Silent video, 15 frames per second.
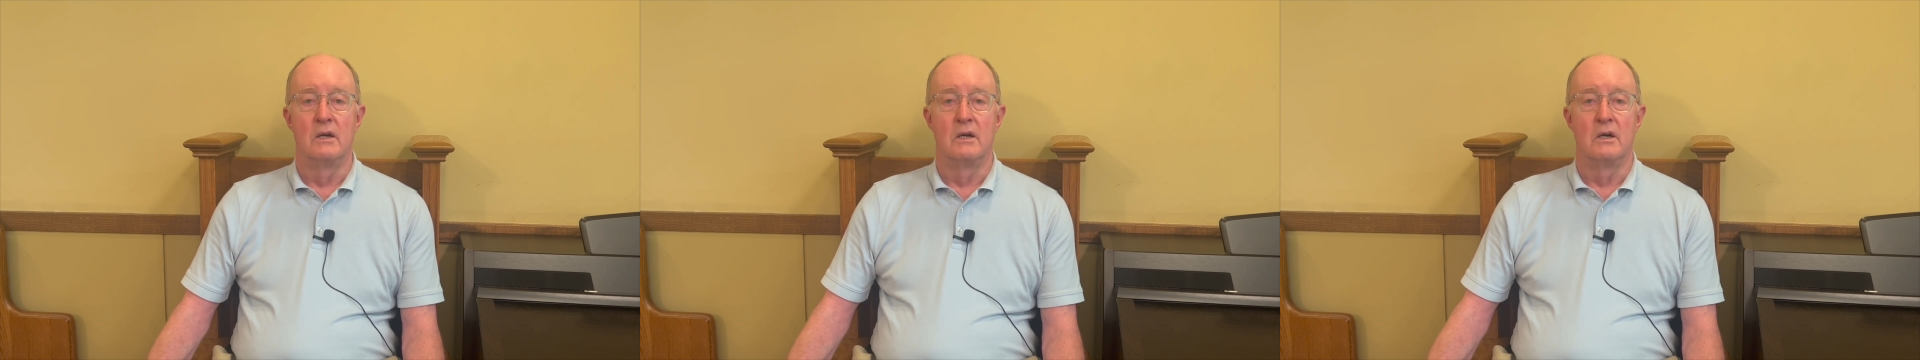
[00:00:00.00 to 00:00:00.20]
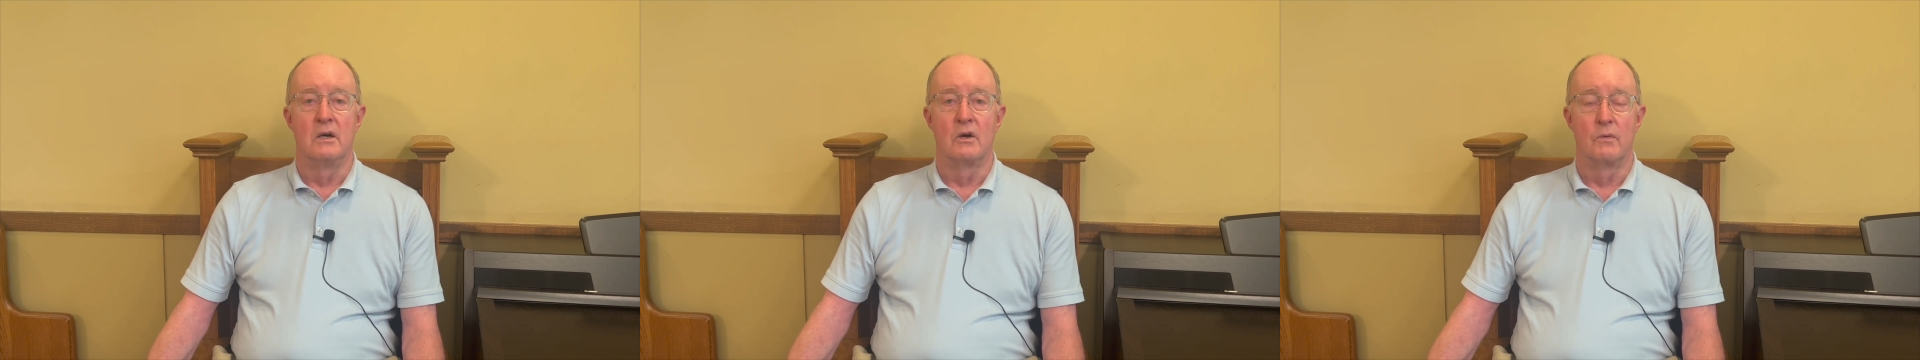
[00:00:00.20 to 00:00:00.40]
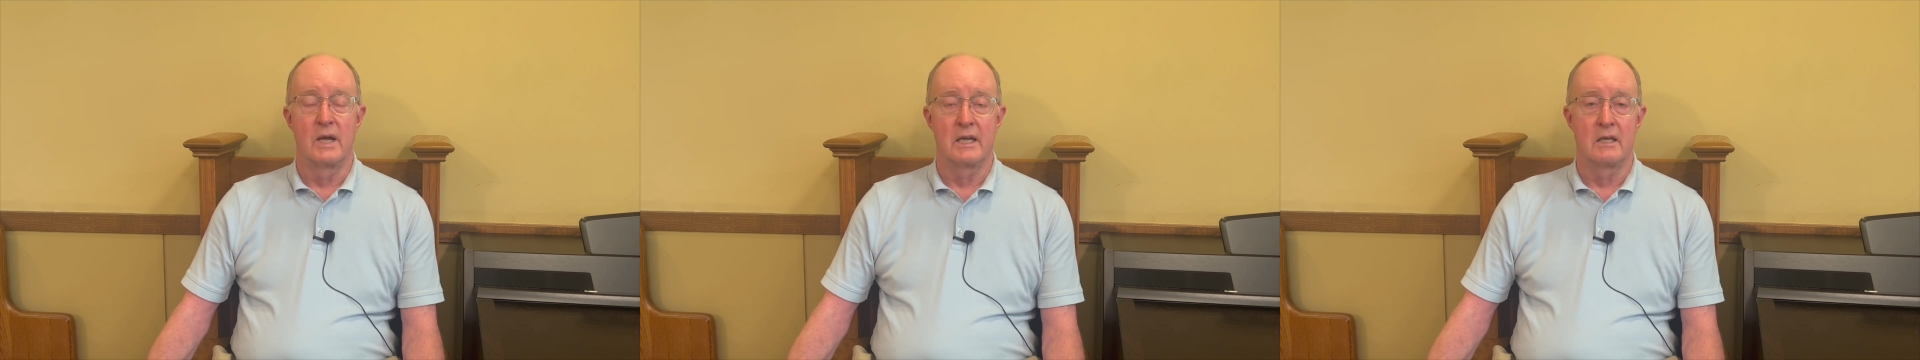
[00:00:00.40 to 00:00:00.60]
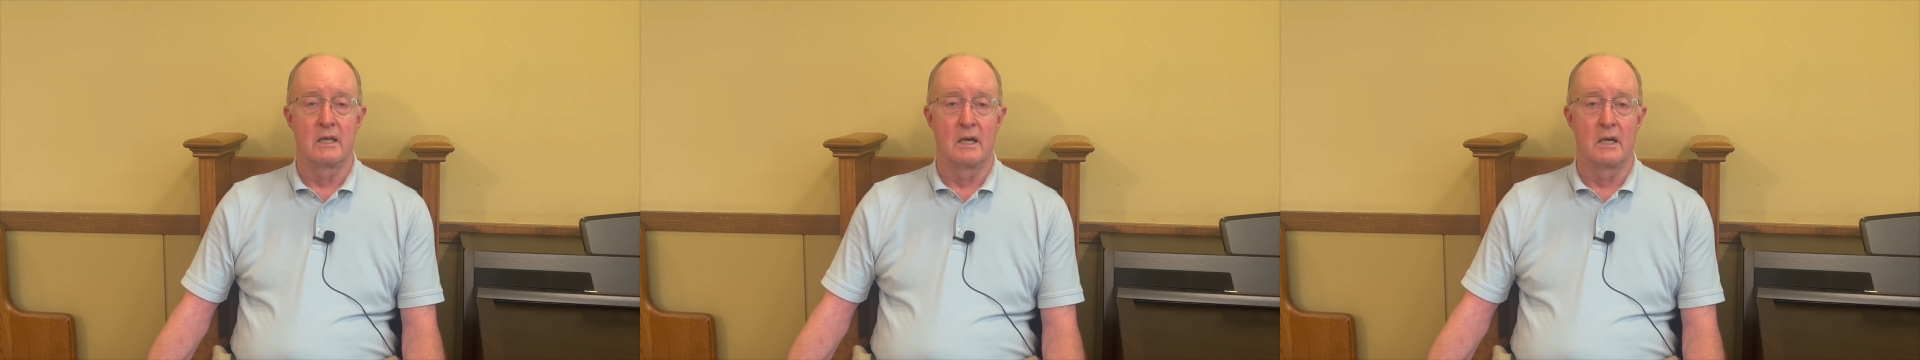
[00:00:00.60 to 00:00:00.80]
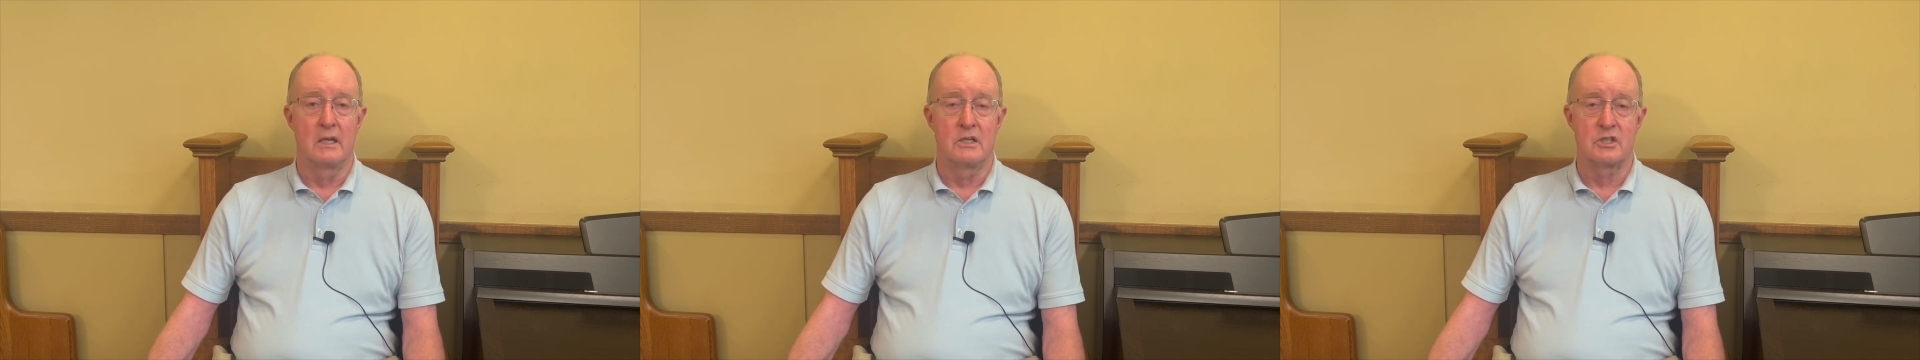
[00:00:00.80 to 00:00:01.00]
a
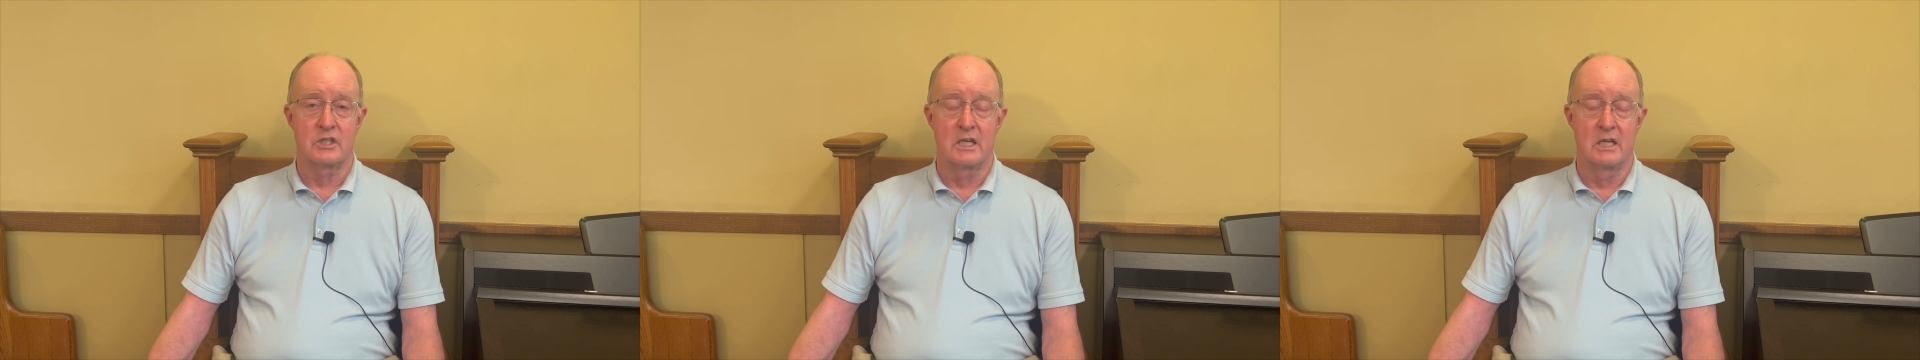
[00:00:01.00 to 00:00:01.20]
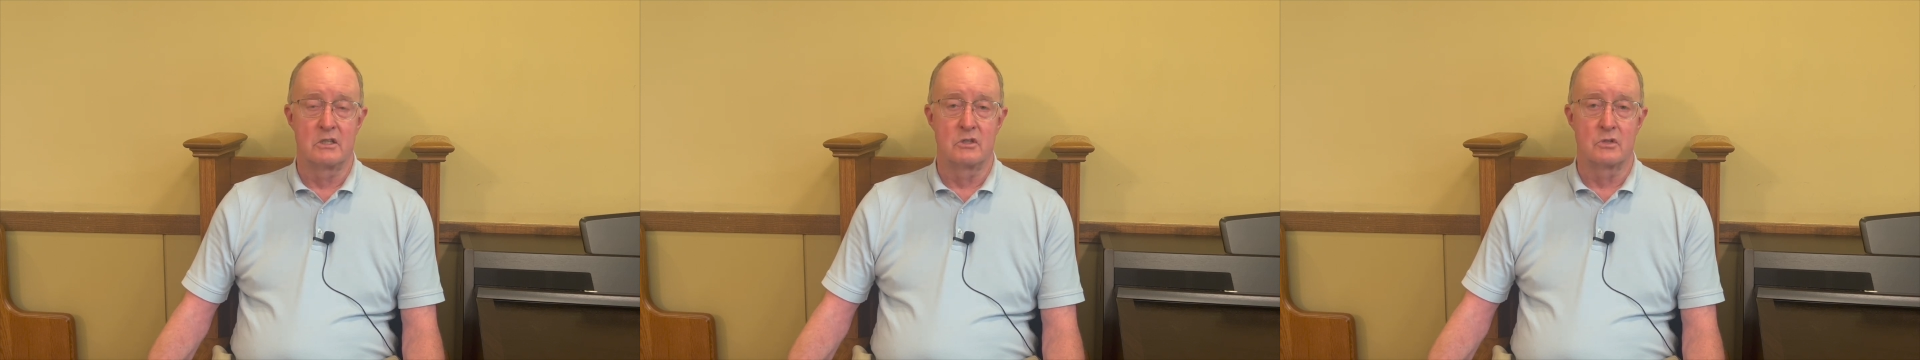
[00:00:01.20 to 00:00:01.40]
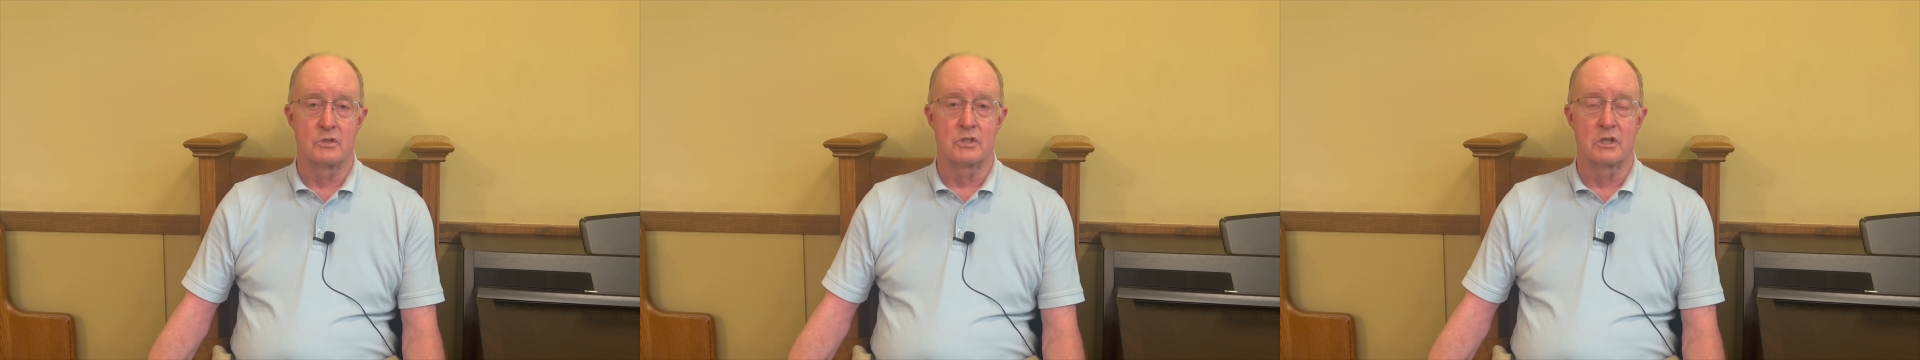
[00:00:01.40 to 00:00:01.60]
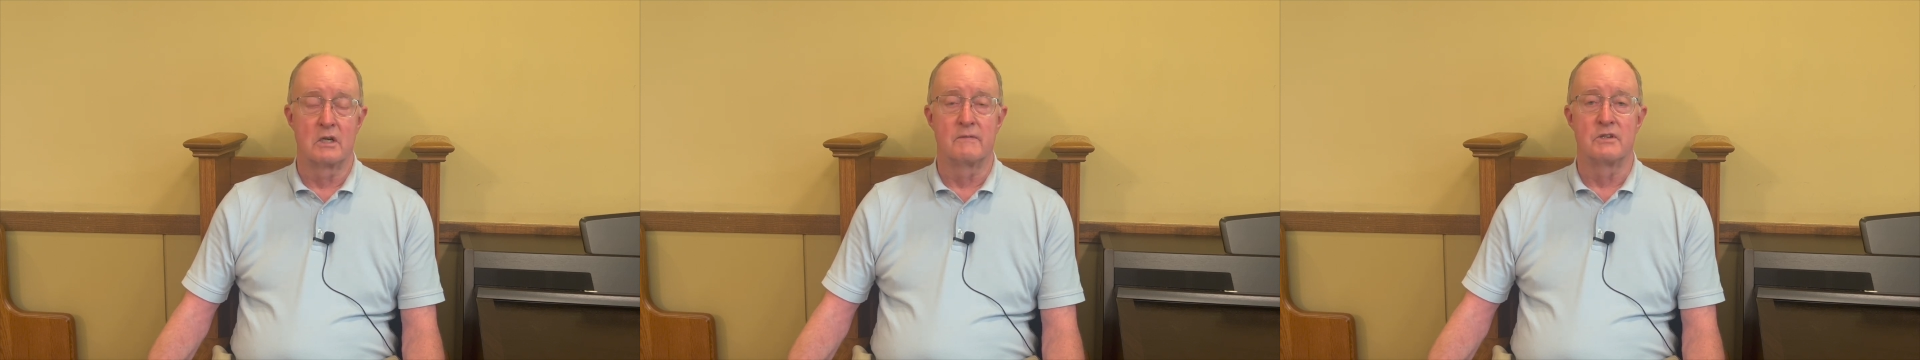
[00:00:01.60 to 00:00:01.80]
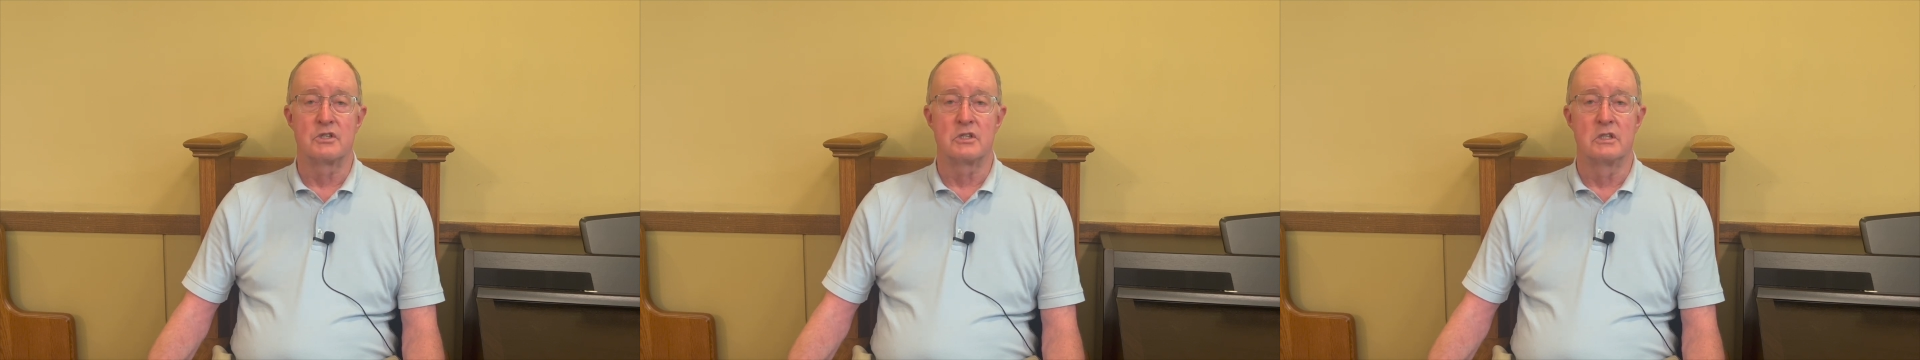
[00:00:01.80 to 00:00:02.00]
regularly scheduled
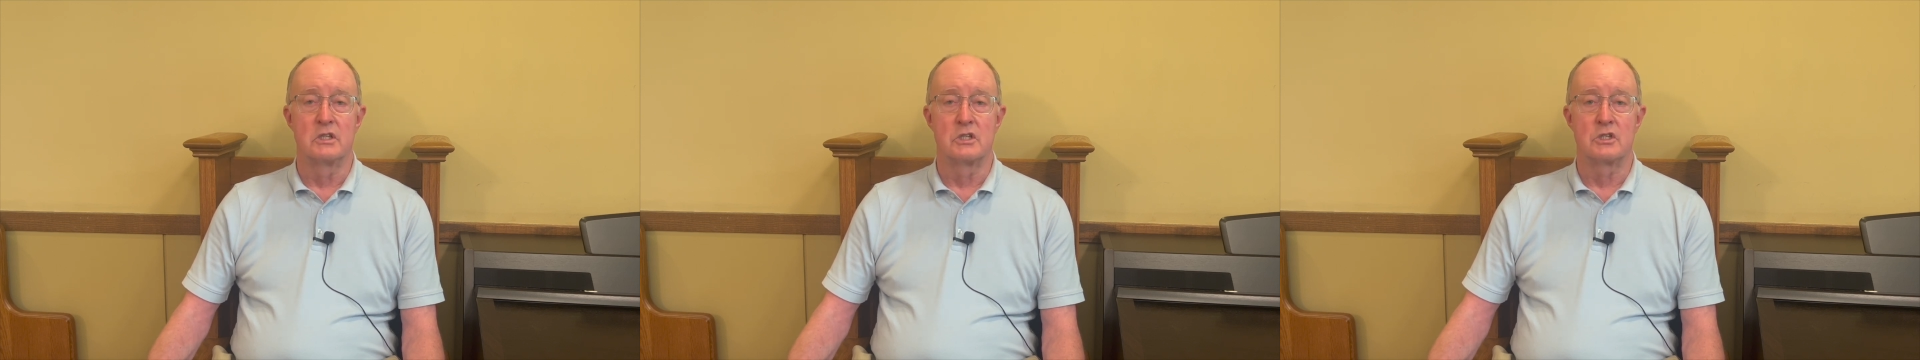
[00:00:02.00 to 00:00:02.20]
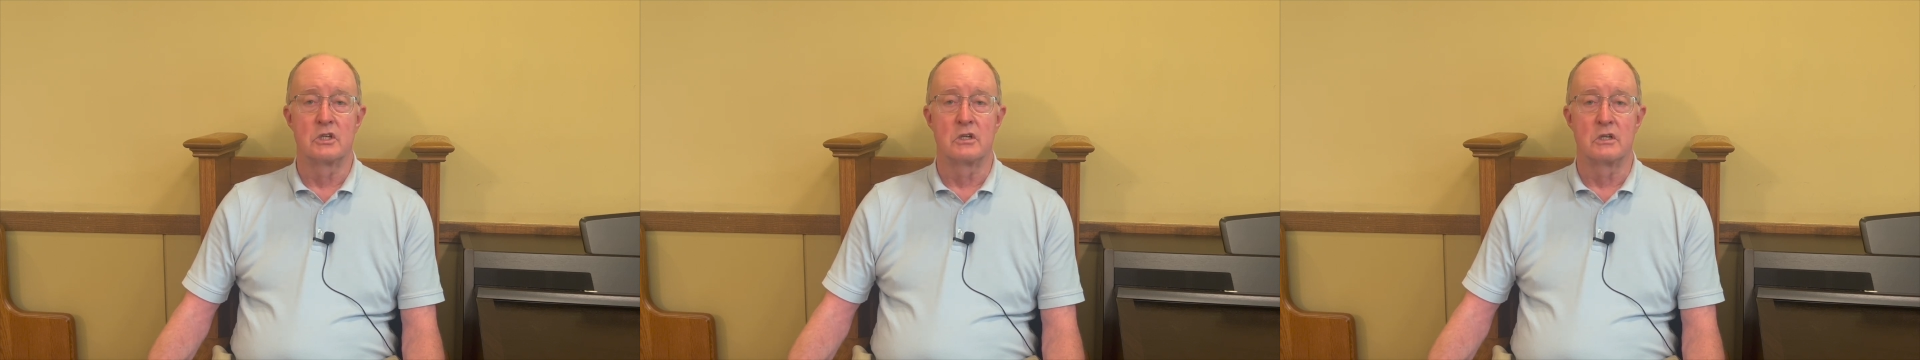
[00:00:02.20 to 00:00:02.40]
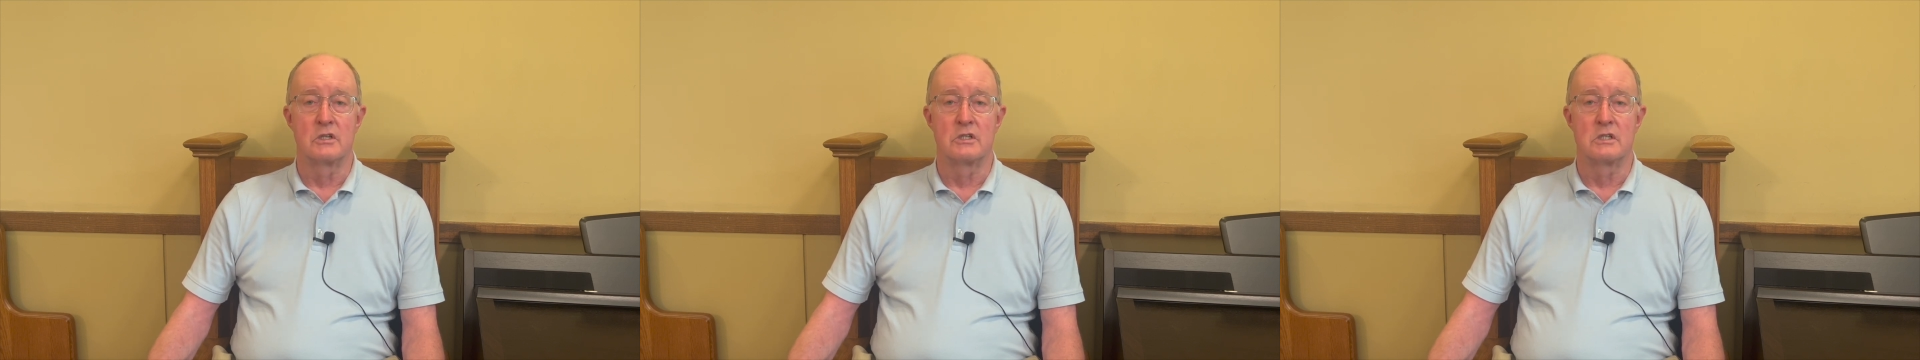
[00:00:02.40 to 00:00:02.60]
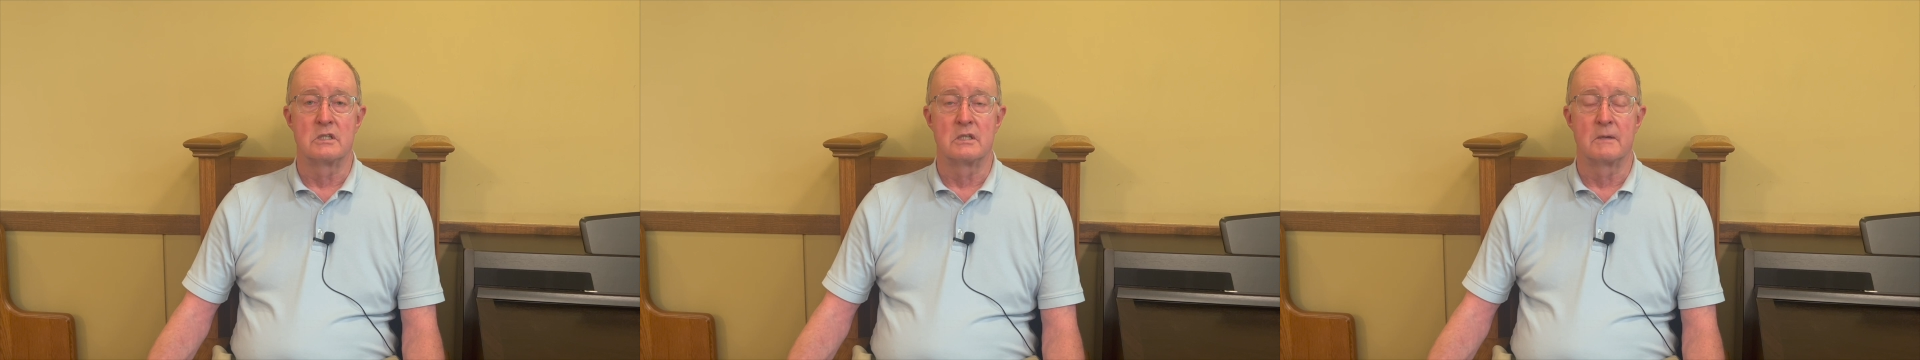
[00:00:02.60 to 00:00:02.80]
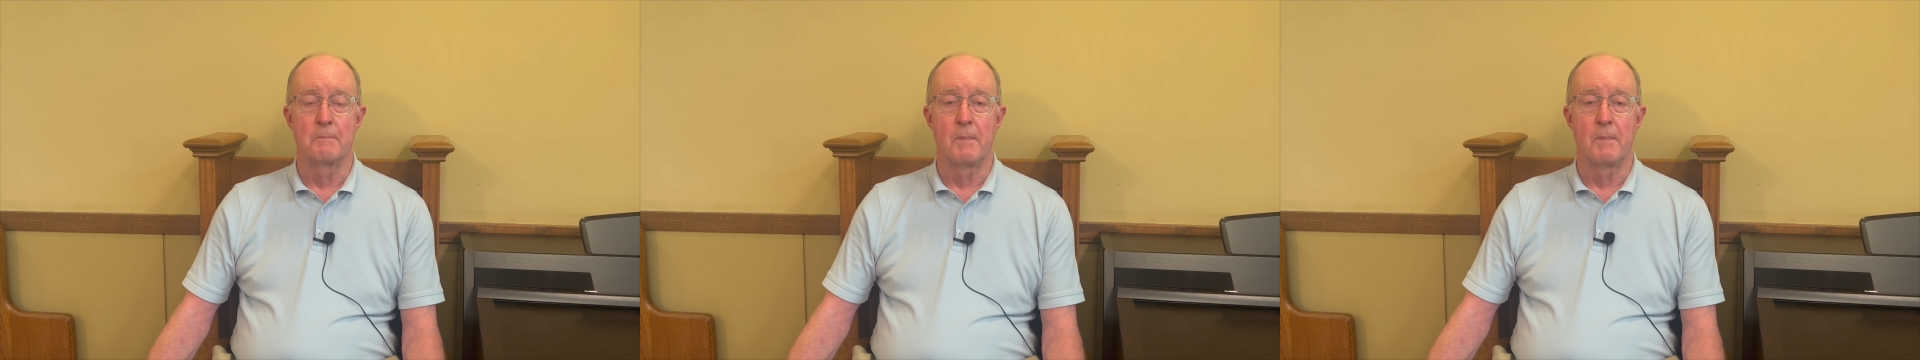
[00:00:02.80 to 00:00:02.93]
service in the church.